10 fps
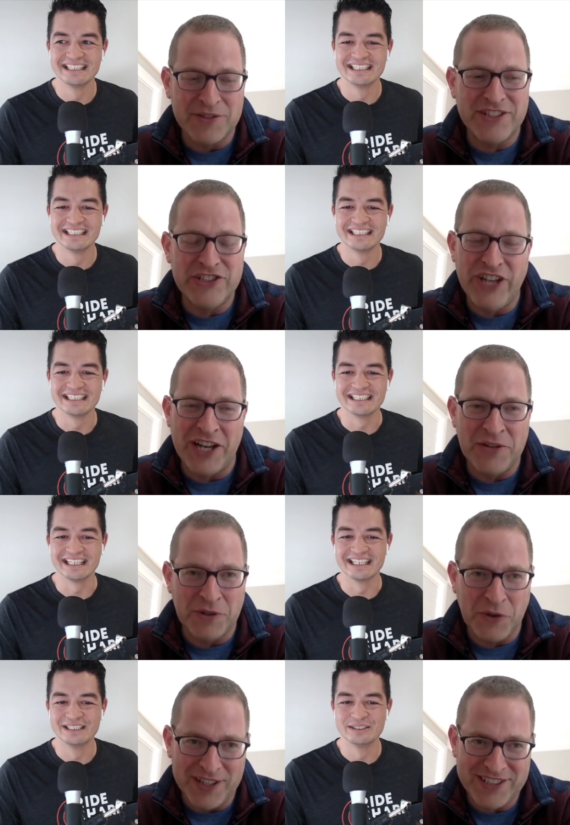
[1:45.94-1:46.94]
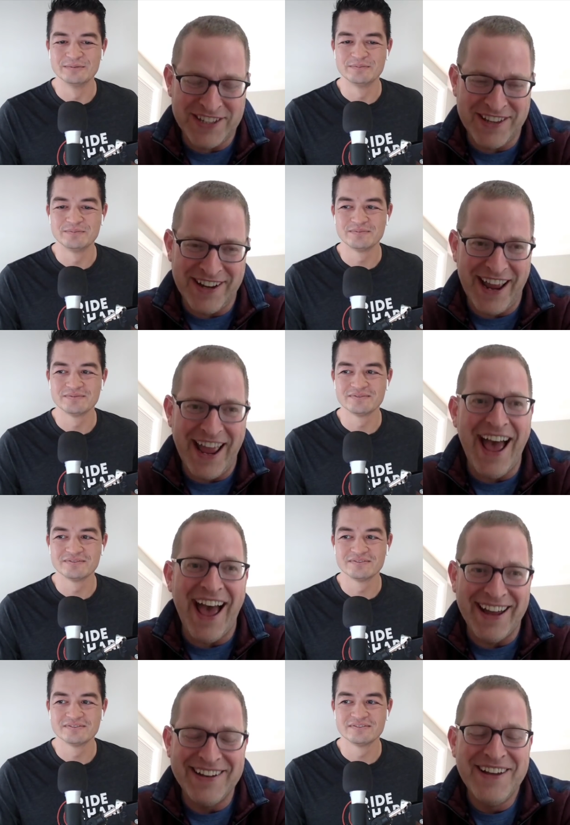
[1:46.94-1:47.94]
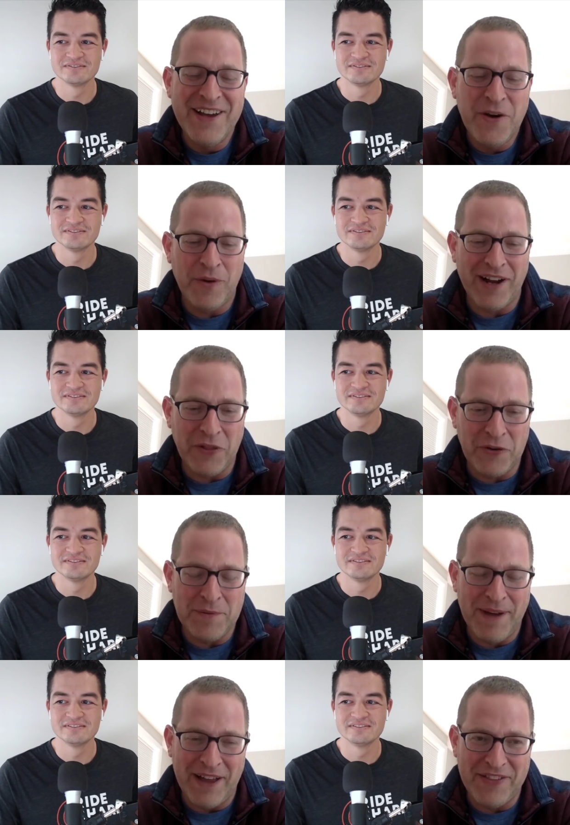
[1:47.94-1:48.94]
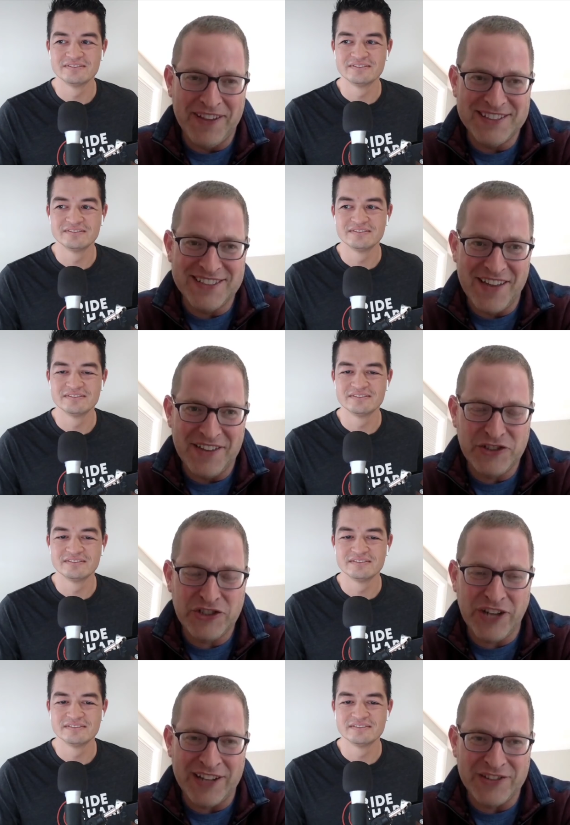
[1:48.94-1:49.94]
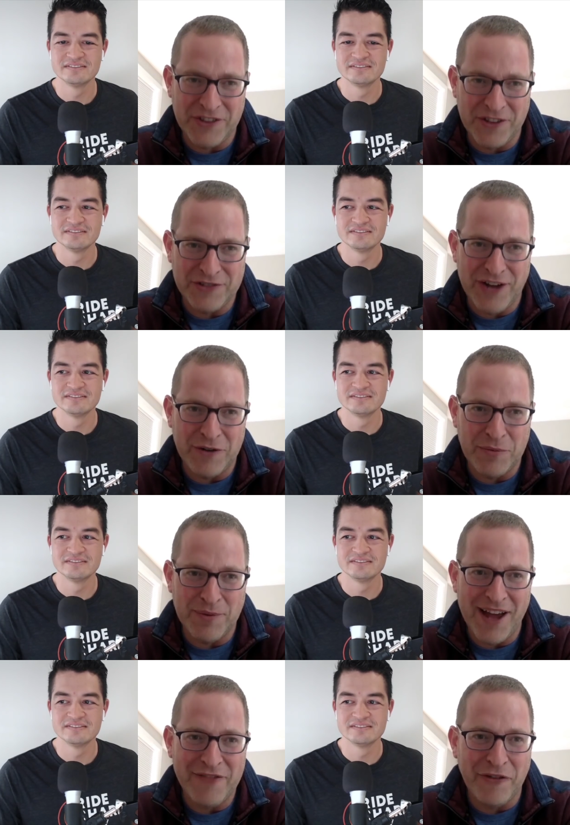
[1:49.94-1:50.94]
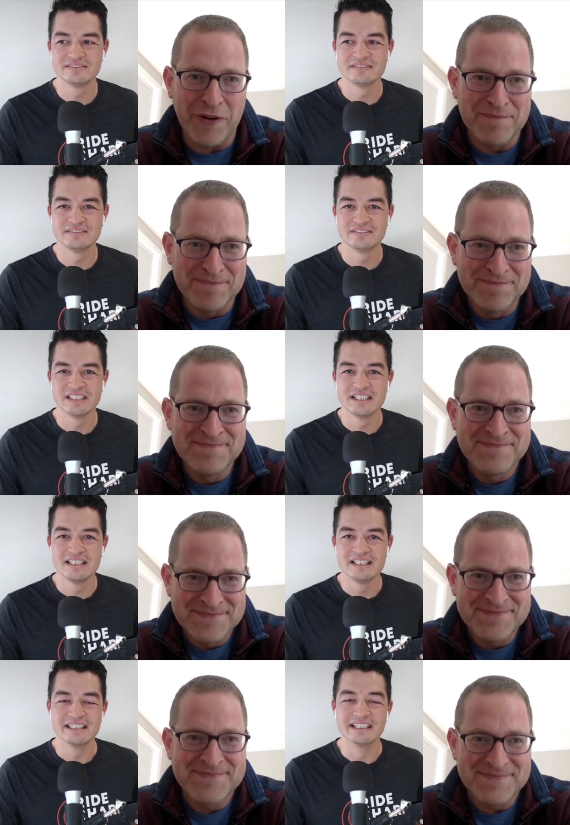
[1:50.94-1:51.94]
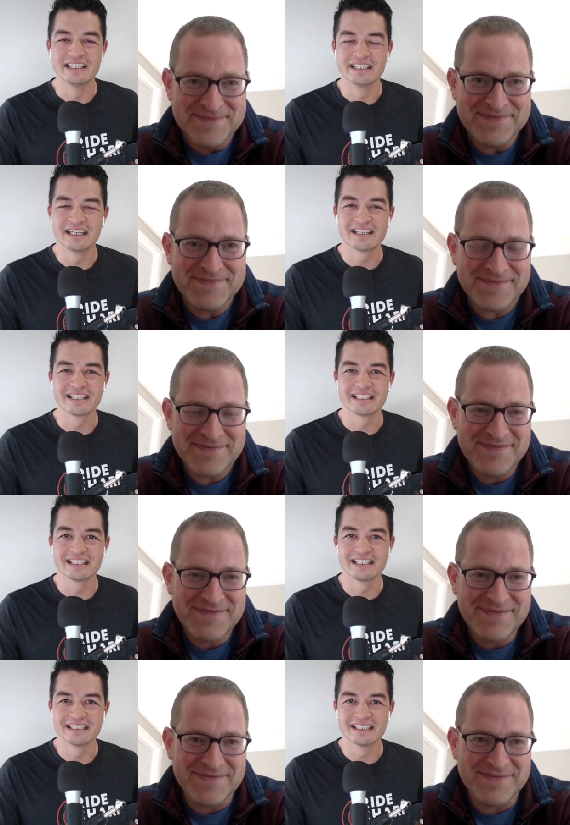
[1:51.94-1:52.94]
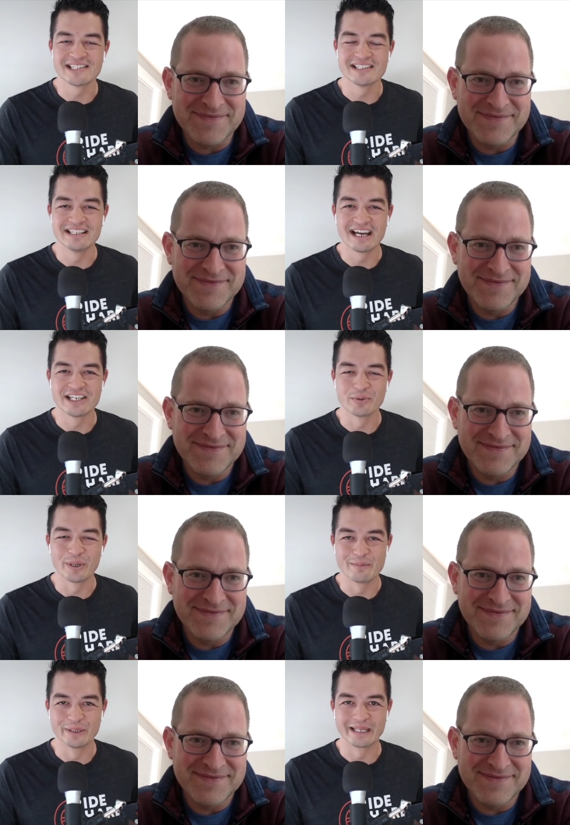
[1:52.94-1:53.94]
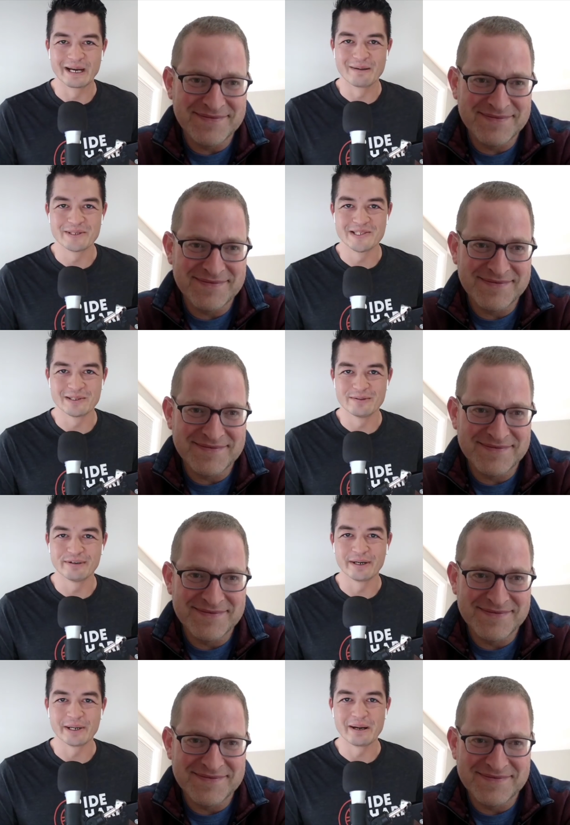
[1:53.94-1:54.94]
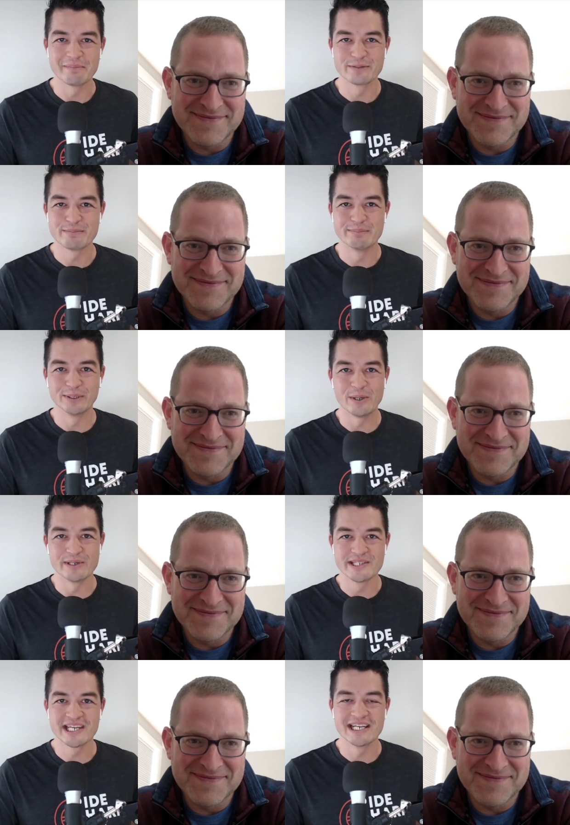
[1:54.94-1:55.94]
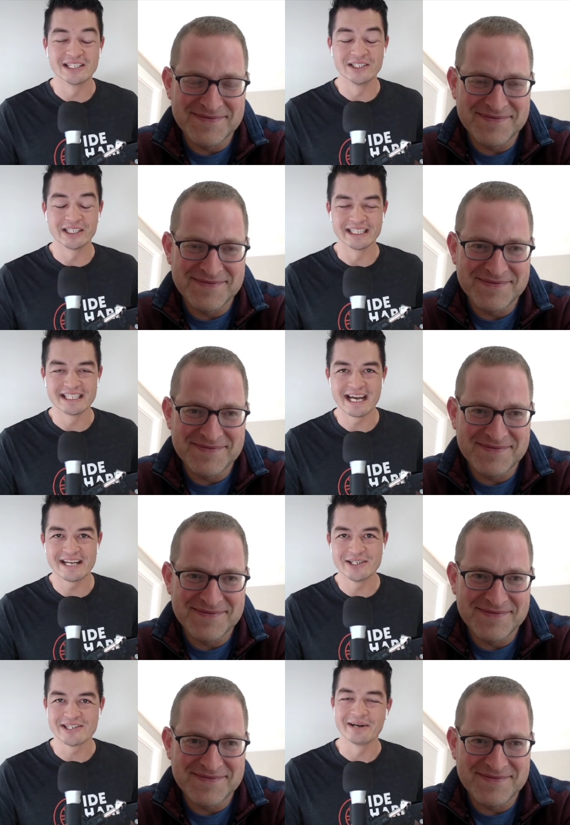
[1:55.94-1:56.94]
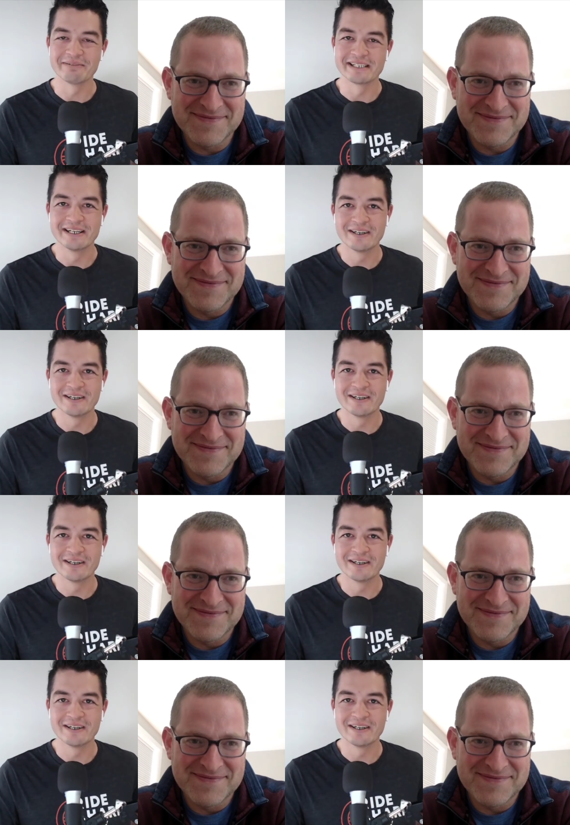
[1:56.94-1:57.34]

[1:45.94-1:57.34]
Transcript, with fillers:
Speaker 1: was the genuine yeah. question that I had when I learned about this uh, this change on their driver platform.
Speaker 2: Yeah, and I think that that's. I just wanted to bring that up. It's a little funny, right? Because people always tend to look at the titles, not read the